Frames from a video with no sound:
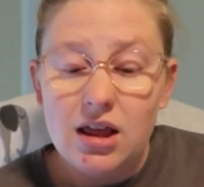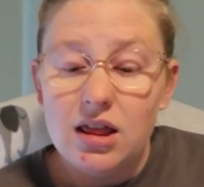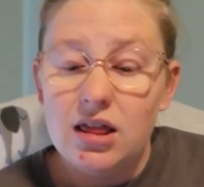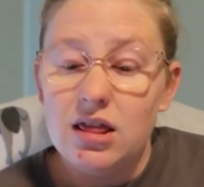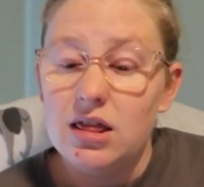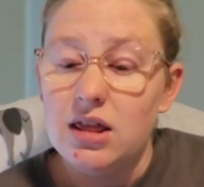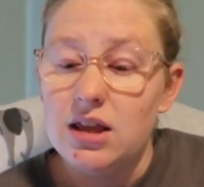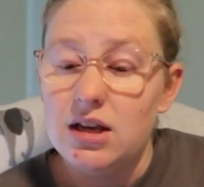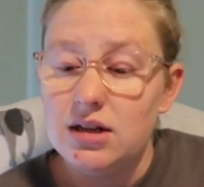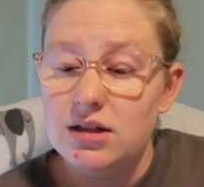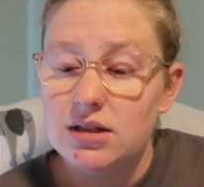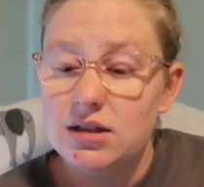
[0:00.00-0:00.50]

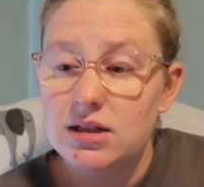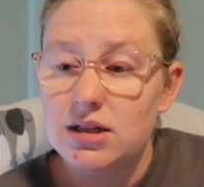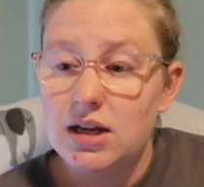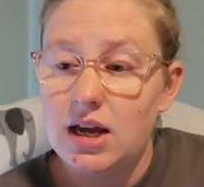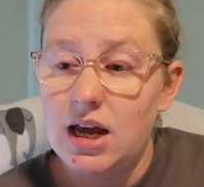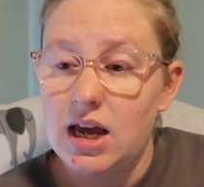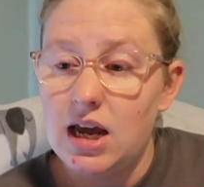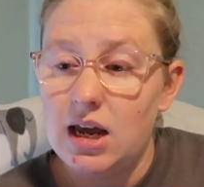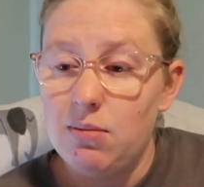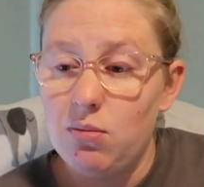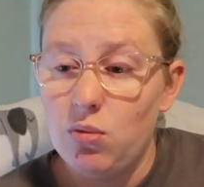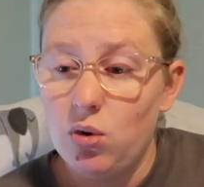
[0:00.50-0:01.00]
This
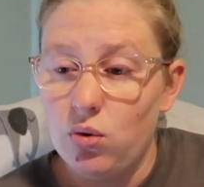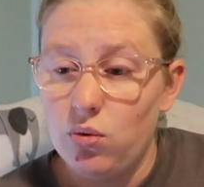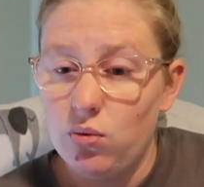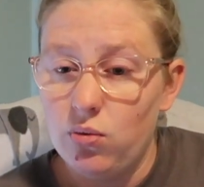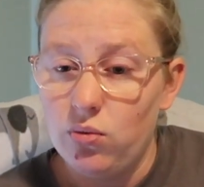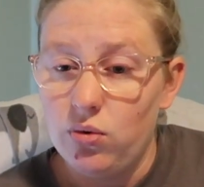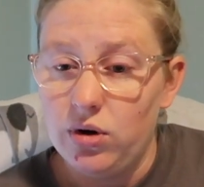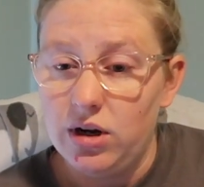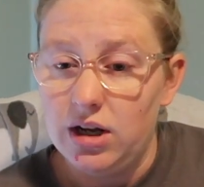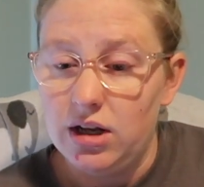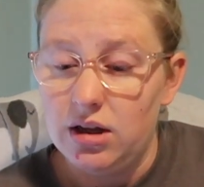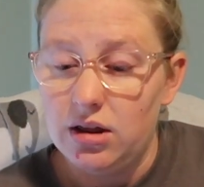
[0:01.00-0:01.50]
came
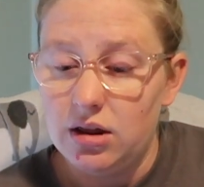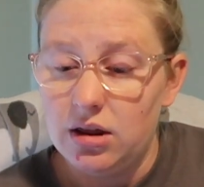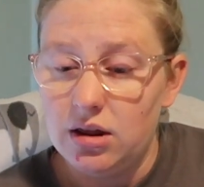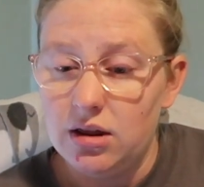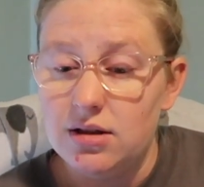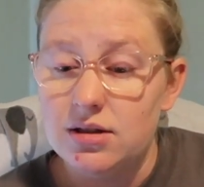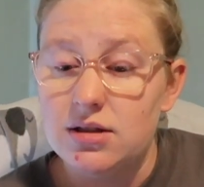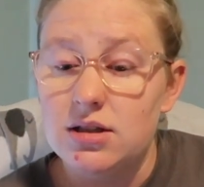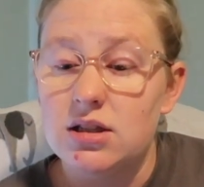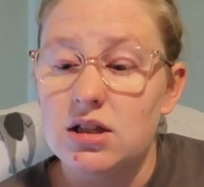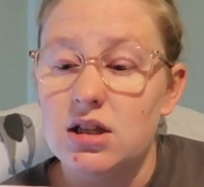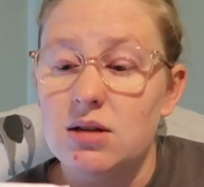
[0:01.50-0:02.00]
with,
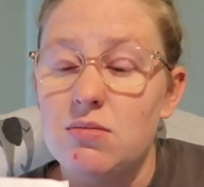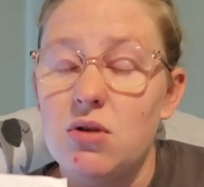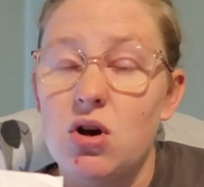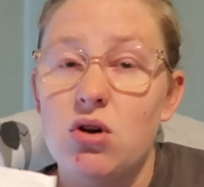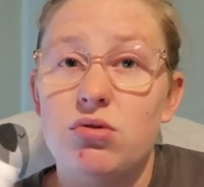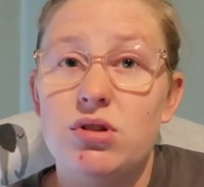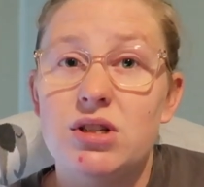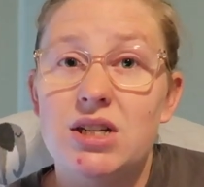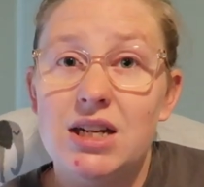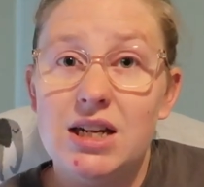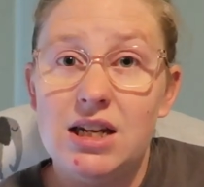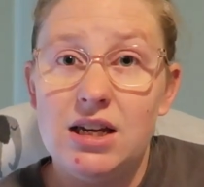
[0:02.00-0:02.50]
this is the
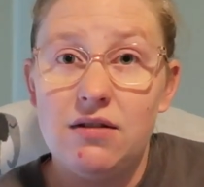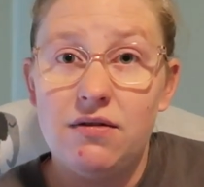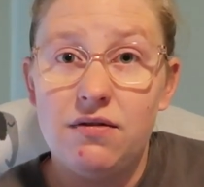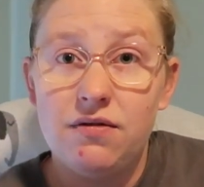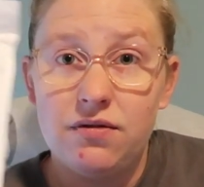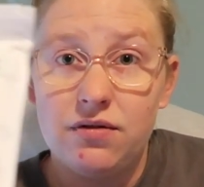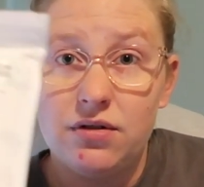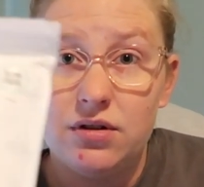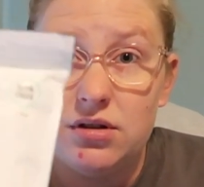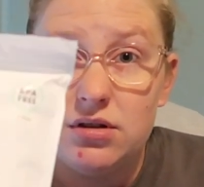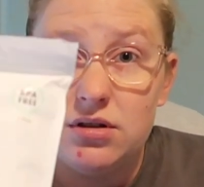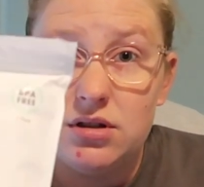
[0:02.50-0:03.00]

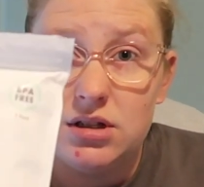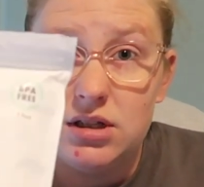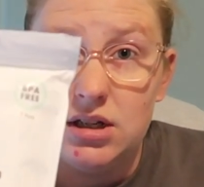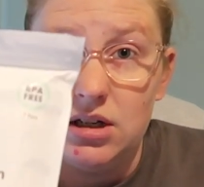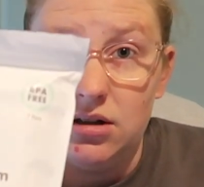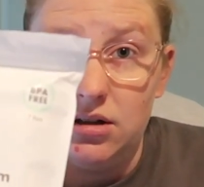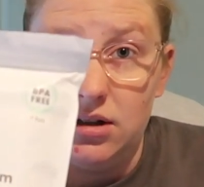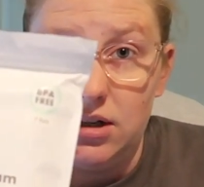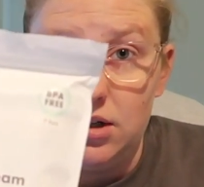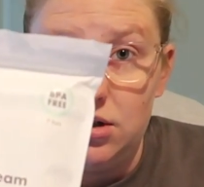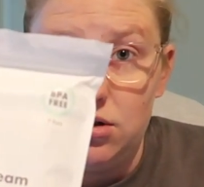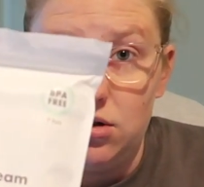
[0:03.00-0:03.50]
Motif
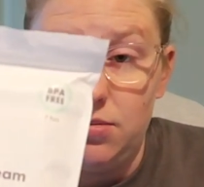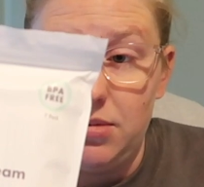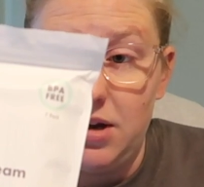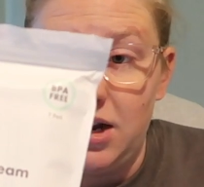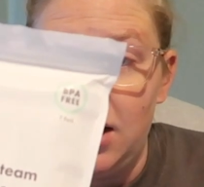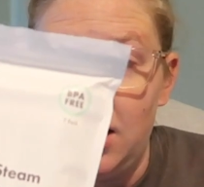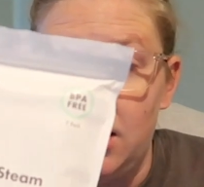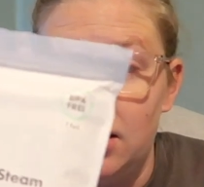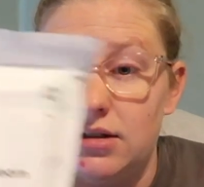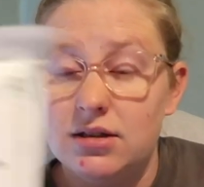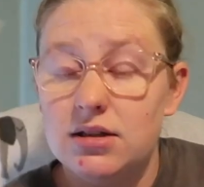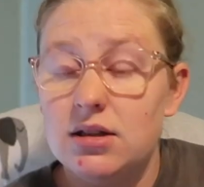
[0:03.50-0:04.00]
sterilizer
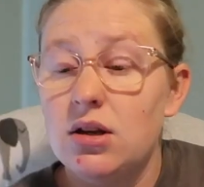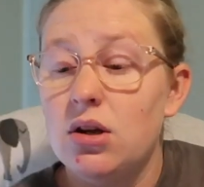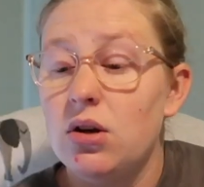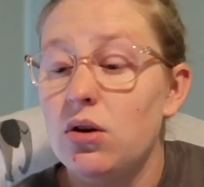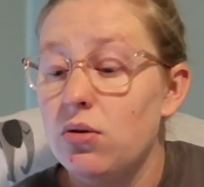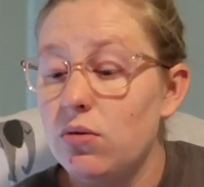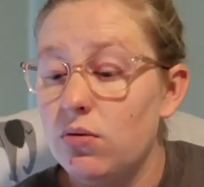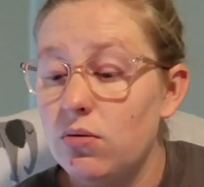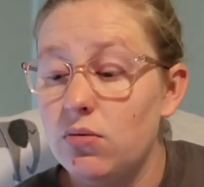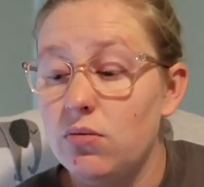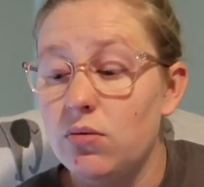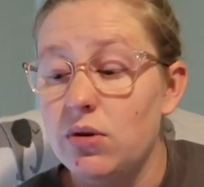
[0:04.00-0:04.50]
bags,
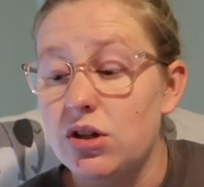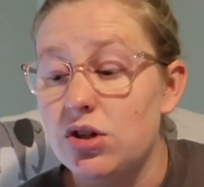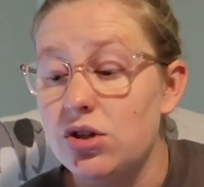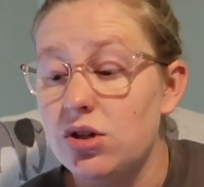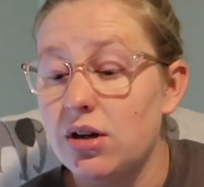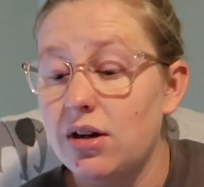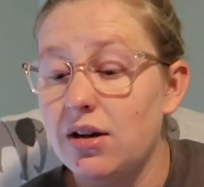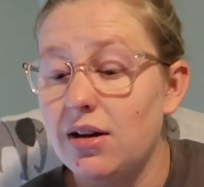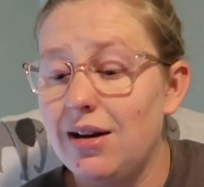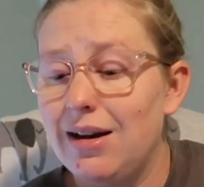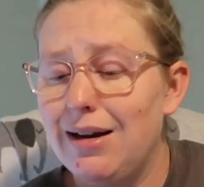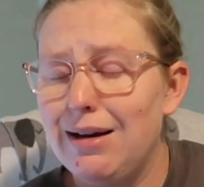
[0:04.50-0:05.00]
which
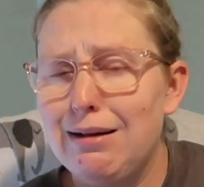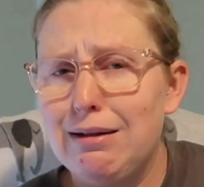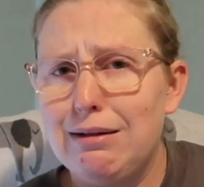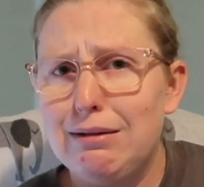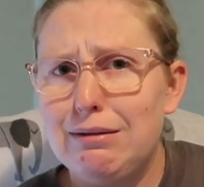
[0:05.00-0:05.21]
I